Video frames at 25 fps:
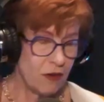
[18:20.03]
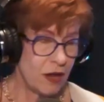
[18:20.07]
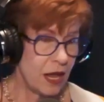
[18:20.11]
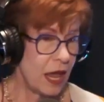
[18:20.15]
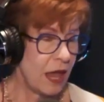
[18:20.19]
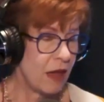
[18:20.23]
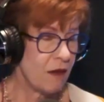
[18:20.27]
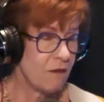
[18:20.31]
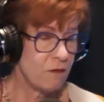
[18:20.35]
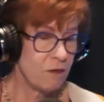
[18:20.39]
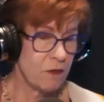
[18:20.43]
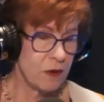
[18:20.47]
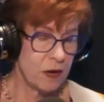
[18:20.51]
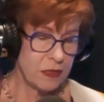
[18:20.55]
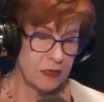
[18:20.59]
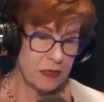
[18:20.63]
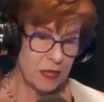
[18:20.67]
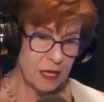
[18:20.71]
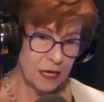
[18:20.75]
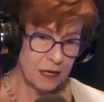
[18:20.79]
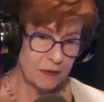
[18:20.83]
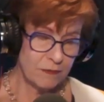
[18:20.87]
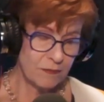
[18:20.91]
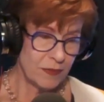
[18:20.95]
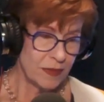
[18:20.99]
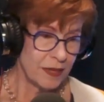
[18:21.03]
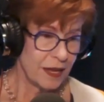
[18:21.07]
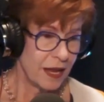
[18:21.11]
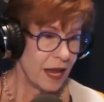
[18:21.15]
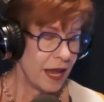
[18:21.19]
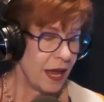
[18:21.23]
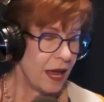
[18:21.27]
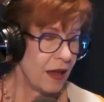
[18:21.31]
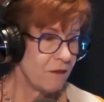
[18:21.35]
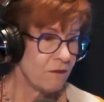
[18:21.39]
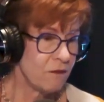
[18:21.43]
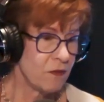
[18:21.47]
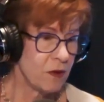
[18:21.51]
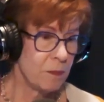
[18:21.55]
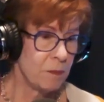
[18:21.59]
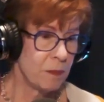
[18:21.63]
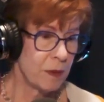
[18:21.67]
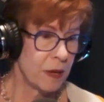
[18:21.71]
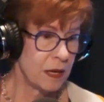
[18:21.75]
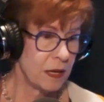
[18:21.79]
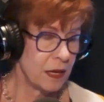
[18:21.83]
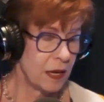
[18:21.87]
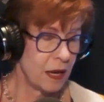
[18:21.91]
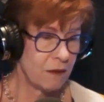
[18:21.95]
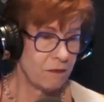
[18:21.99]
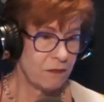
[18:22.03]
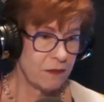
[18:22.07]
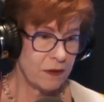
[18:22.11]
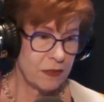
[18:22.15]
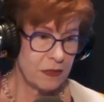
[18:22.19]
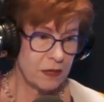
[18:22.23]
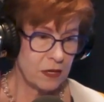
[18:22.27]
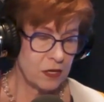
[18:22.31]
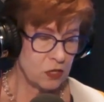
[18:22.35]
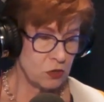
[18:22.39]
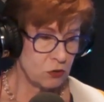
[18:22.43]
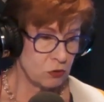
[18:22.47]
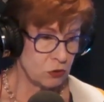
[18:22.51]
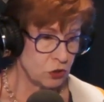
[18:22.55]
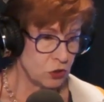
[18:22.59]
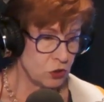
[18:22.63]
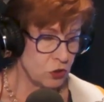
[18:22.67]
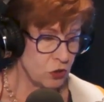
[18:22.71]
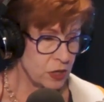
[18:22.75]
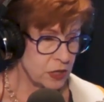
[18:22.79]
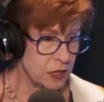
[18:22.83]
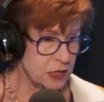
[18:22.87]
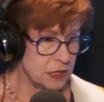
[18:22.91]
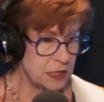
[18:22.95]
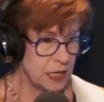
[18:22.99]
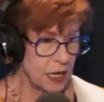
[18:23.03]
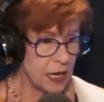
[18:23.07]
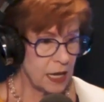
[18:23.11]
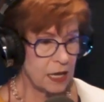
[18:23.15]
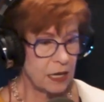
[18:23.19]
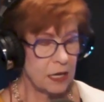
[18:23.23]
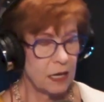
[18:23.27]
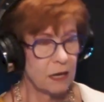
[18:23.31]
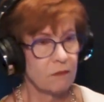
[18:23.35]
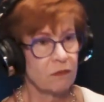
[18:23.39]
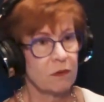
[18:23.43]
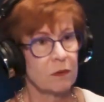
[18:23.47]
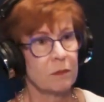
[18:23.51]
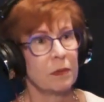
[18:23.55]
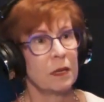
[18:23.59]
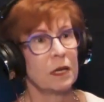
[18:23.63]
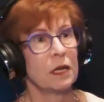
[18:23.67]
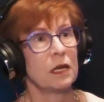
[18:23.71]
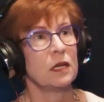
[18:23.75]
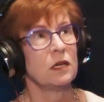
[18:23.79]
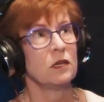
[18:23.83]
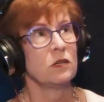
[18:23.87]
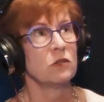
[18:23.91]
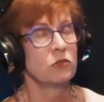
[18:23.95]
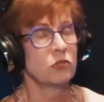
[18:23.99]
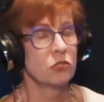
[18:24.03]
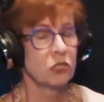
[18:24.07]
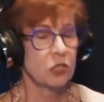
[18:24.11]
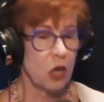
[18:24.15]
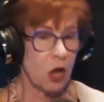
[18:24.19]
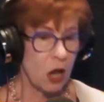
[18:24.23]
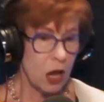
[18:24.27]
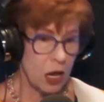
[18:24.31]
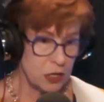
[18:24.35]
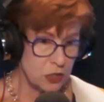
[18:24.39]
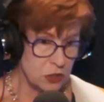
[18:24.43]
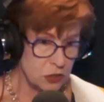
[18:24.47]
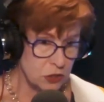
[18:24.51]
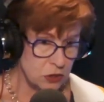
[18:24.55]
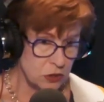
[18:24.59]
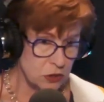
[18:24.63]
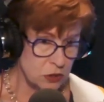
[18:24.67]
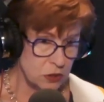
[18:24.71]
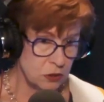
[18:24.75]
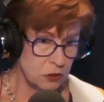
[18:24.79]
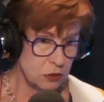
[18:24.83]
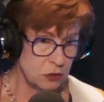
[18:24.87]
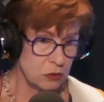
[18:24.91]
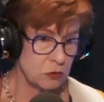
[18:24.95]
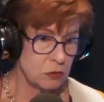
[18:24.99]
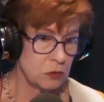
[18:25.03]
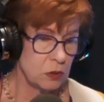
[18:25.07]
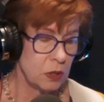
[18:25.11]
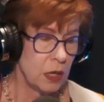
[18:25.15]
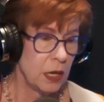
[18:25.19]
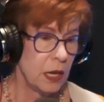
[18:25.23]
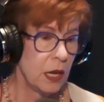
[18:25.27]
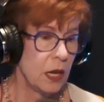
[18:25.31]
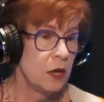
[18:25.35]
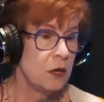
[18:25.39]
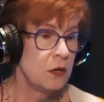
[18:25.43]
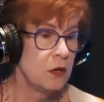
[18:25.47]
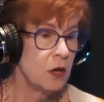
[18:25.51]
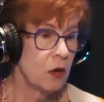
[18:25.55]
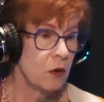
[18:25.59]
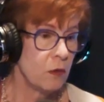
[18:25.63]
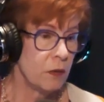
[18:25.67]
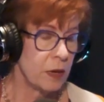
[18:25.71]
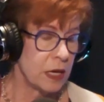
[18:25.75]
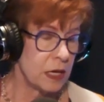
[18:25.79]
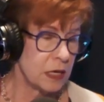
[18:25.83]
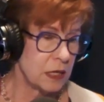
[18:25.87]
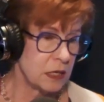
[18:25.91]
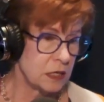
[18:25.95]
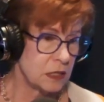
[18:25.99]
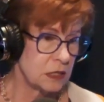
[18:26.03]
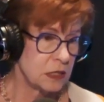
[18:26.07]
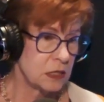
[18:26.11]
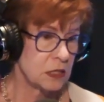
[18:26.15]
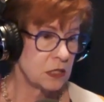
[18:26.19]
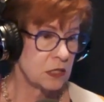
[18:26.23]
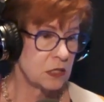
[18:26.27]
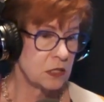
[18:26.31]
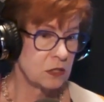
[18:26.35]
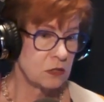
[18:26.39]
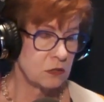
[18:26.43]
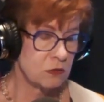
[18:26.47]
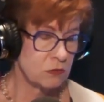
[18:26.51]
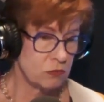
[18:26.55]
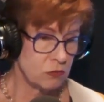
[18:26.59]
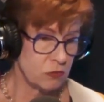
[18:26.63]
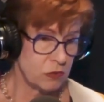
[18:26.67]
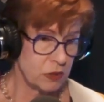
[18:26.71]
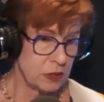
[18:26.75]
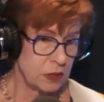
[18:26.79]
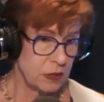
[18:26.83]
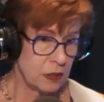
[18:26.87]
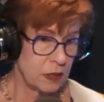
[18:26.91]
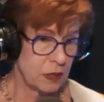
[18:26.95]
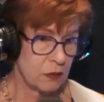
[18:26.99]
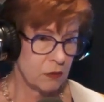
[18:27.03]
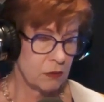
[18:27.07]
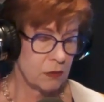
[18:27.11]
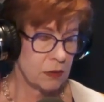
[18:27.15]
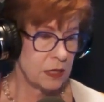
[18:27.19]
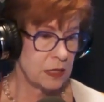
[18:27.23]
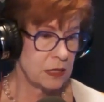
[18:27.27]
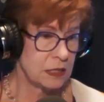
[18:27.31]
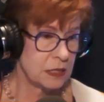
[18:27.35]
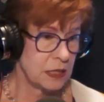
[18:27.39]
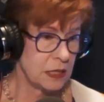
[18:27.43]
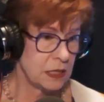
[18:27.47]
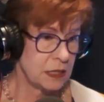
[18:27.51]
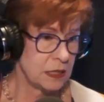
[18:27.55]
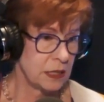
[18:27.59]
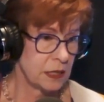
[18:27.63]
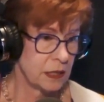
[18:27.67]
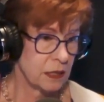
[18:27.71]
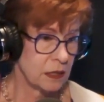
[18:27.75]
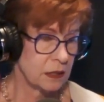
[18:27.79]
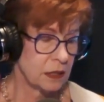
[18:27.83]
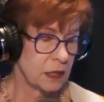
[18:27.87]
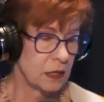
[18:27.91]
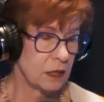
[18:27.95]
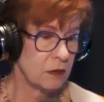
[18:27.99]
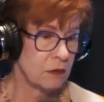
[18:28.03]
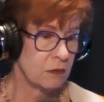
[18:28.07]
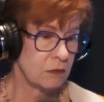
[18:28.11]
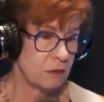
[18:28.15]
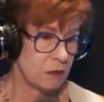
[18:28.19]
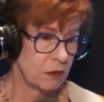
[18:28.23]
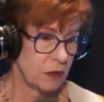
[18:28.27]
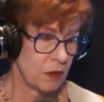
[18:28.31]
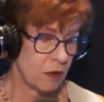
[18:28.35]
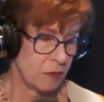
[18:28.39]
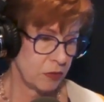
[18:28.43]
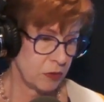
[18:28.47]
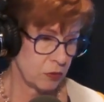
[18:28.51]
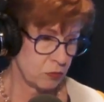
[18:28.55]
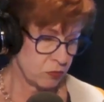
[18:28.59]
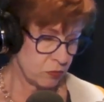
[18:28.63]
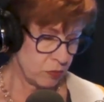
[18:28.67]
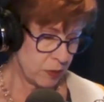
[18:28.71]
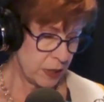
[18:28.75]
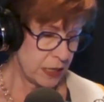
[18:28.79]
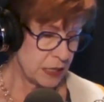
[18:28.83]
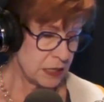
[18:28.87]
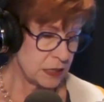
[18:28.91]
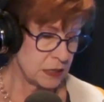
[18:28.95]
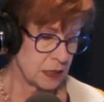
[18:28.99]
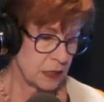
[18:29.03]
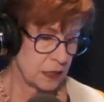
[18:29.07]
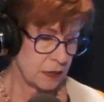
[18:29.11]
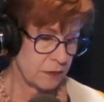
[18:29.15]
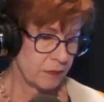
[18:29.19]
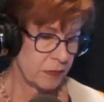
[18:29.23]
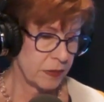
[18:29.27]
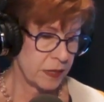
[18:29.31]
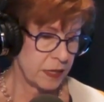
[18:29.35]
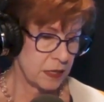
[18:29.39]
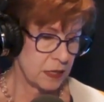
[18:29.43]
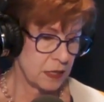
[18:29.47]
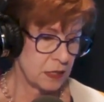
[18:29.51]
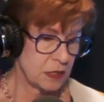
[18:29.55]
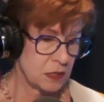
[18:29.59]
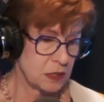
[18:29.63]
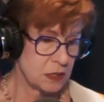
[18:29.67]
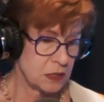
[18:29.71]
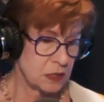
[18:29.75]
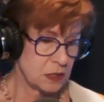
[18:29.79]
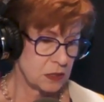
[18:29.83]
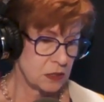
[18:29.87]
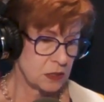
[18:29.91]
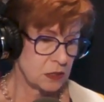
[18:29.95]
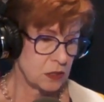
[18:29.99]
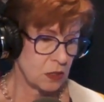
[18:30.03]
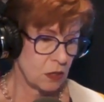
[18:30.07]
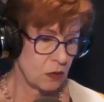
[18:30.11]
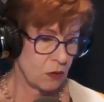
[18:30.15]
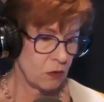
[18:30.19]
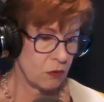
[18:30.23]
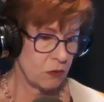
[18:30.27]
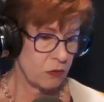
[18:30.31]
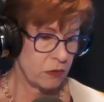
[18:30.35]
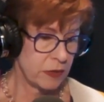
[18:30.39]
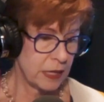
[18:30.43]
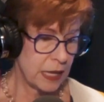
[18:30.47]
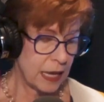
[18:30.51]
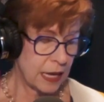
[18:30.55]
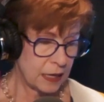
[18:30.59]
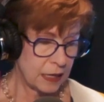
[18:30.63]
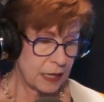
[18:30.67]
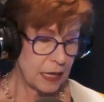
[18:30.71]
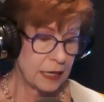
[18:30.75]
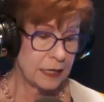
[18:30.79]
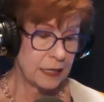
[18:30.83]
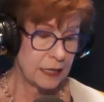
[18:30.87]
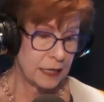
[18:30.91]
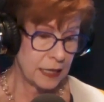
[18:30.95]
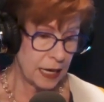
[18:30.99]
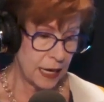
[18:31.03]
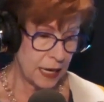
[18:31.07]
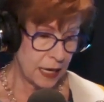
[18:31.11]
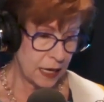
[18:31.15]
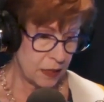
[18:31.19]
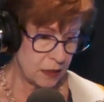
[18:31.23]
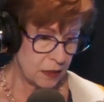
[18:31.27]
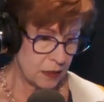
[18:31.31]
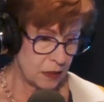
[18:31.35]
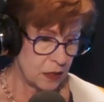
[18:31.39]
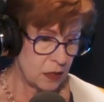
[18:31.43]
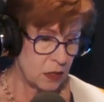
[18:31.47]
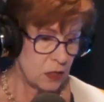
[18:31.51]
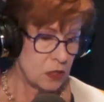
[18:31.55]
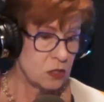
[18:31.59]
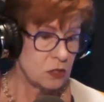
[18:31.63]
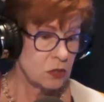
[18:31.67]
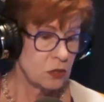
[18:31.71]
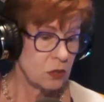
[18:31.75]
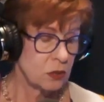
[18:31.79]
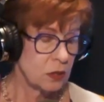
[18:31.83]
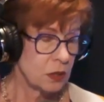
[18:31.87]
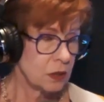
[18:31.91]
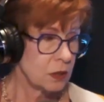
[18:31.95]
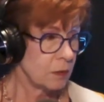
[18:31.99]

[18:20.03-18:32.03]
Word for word: everything. Everybody, everything you looked at, everybody you talked oh, to. wow. No, it is extraordinarily detailed, and the the reason is so that again, so that the